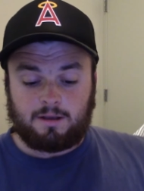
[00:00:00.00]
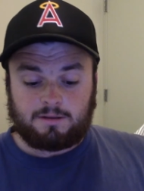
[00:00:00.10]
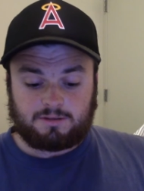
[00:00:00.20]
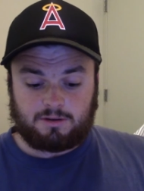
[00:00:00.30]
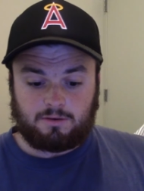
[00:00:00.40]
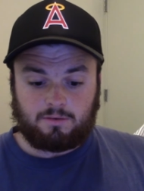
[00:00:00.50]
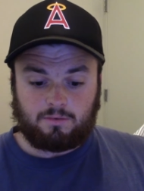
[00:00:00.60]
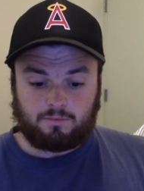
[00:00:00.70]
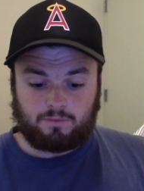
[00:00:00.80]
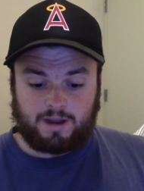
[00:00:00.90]

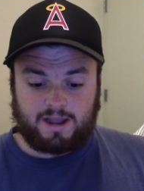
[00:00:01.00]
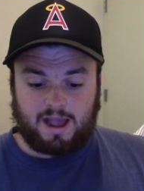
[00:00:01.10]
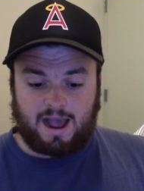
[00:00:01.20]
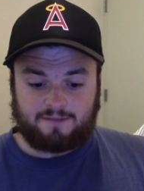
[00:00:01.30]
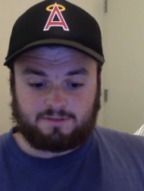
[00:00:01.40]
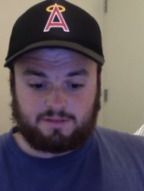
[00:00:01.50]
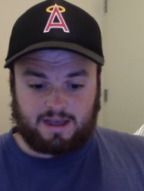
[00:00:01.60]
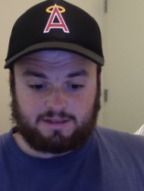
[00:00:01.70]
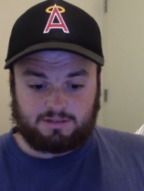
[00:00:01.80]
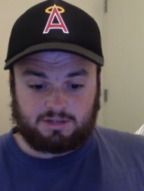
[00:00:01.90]
So right after
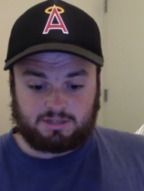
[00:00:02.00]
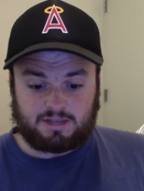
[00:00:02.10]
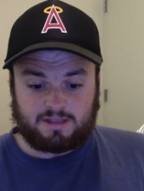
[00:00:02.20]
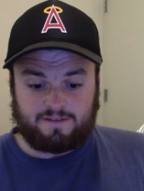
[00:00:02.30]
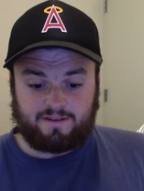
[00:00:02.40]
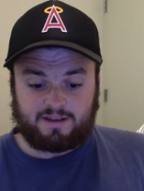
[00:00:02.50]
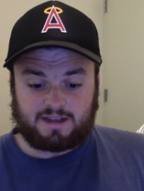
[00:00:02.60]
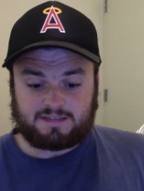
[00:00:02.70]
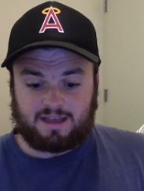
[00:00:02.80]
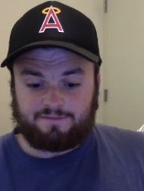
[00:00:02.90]
that, and just in the very
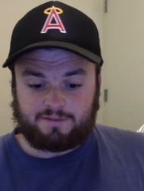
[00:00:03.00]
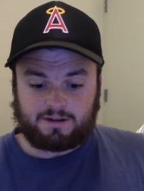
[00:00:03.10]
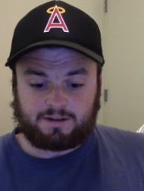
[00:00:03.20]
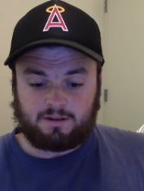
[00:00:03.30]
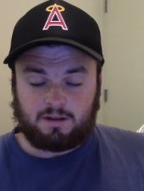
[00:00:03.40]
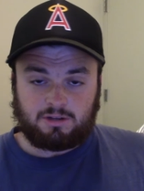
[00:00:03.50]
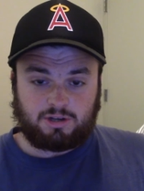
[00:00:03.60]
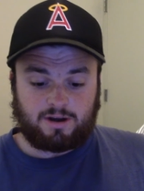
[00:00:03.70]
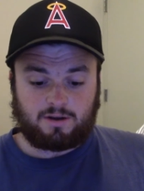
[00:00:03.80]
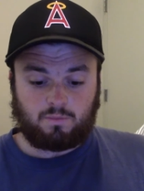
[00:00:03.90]
next half inning,
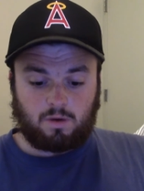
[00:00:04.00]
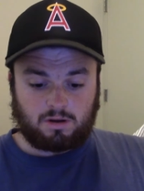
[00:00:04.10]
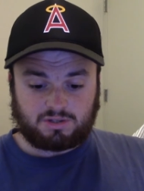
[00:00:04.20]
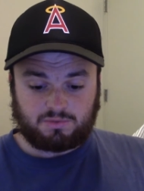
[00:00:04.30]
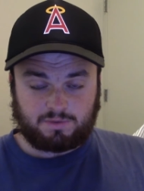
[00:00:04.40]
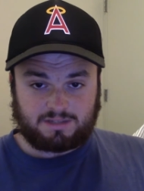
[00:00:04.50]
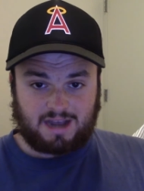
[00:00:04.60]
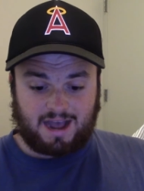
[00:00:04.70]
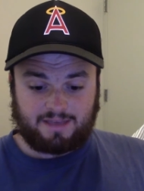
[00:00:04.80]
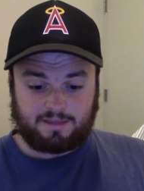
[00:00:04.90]
Jared Walsh would
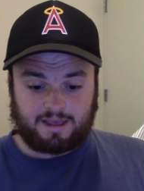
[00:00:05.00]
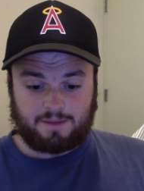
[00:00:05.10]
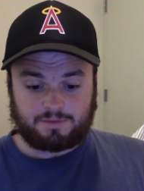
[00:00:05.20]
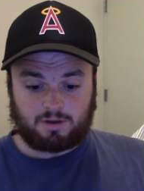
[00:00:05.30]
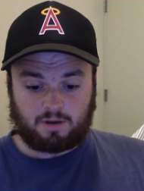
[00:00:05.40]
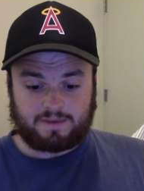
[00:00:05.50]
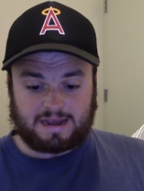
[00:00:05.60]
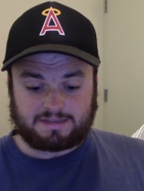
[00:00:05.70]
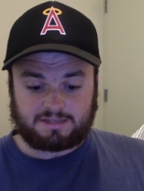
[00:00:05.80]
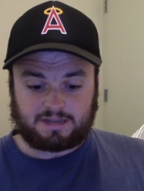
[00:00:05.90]
tie the game with an
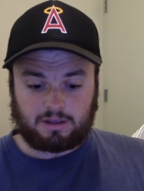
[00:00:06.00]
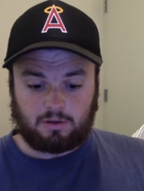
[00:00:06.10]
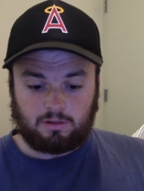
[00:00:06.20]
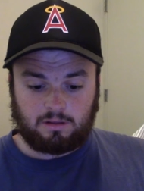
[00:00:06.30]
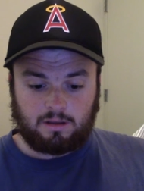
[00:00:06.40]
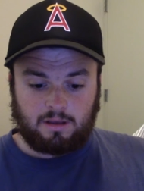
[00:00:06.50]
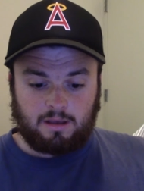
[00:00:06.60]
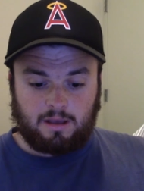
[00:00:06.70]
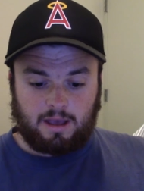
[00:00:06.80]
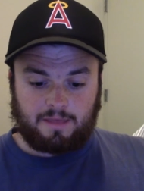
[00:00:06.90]
RBI single,
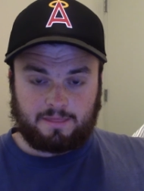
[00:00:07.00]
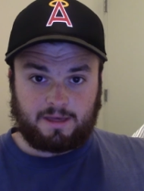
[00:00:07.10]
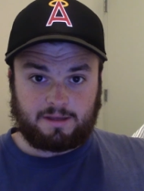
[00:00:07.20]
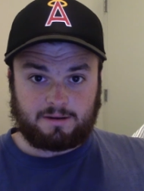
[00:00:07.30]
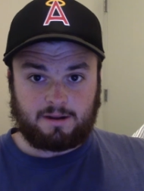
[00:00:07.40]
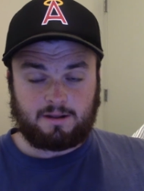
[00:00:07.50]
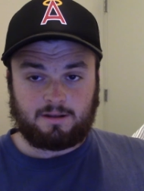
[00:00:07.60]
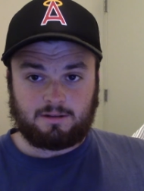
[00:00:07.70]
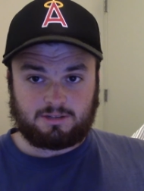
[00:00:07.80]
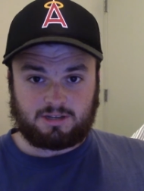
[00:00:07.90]
and then
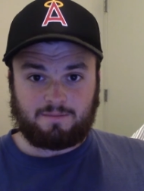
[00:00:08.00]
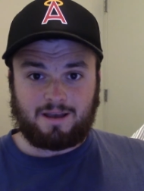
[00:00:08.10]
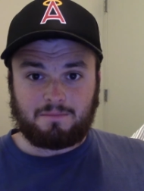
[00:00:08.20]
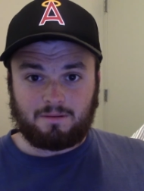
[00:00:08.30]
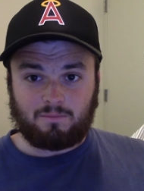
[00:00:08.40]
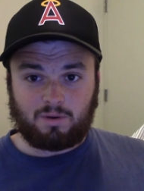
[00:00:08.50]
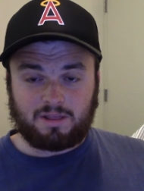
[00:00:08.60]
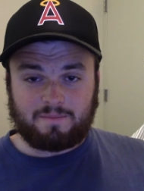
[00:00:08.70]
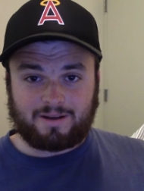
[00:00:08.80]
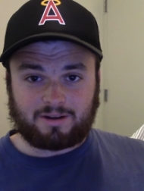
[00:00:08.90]
Somehow, one
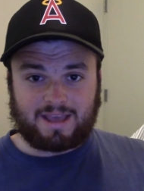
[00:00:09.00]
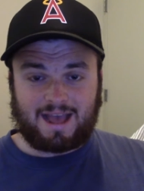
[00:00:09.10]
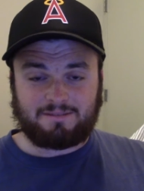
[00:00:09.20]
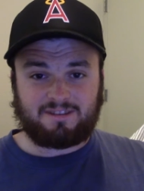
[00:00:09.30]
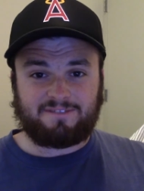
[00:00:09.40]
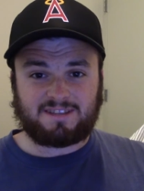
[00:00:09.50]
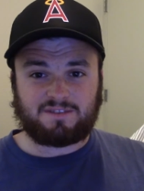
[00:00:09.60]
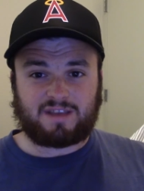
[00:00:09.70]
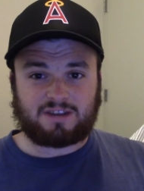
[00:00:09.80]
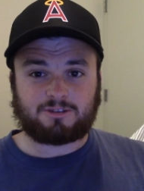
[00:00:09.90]
of the better ca
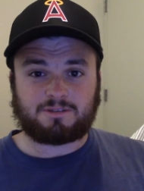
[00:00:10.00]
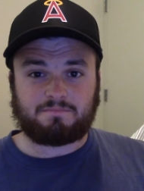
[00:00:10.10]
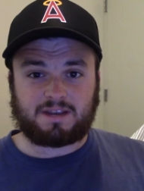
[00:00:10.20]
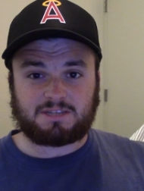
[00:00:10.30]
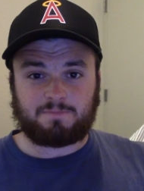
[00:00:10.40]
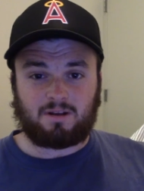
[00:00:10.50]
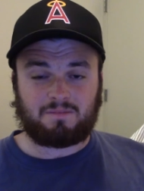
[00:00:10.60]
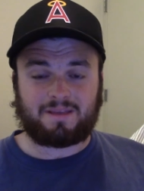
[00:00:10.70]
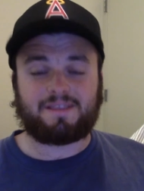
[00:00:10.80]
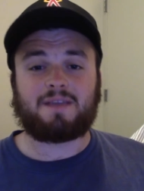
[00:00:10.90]
defensive catchers in
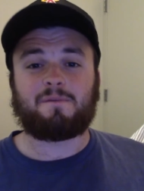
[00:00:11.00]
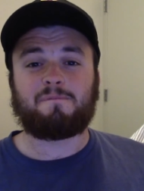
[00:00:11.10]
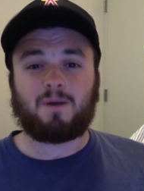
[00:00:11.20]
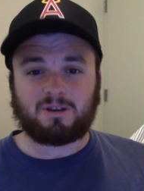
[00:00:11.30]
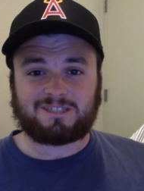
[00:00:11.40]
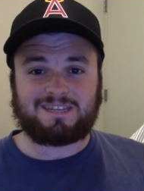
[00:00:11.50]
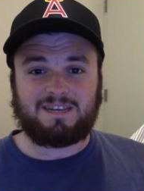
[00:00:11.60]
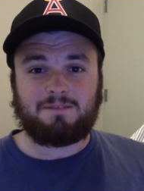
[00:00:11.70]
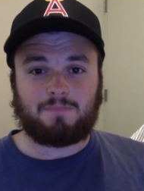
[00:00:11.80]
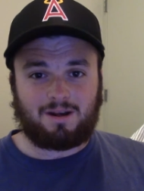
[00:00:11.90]
baseball by the name of
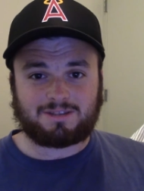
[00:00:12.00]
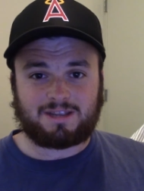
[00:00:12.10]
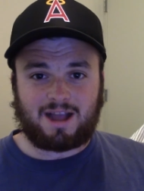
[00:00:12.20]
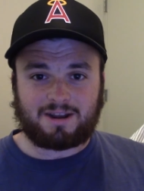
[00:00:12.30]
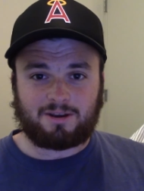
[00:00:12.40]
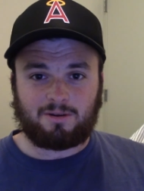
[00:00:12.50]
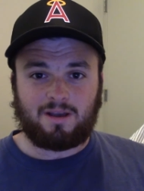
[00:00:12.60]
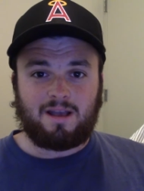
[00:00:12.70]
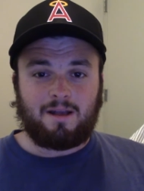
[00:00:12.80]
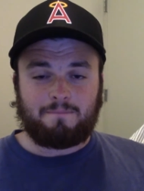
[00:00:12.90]
Martin
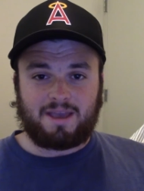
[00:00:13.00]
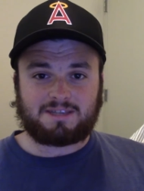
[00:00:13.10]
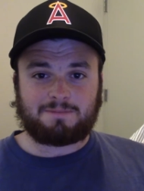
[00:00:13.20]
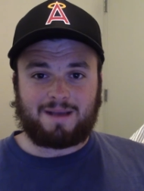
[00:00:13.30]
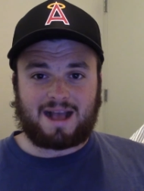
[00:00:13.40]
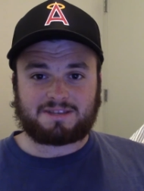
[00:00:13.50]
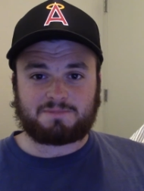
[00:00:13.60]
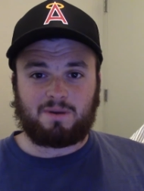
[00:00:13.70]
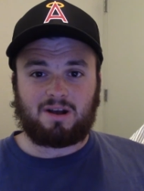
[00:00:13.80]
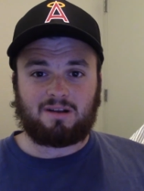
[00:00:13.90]
Maldonado makes a
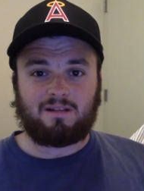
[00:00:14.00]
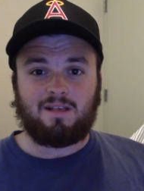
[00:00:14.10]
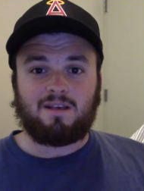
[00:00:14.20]
passed ball.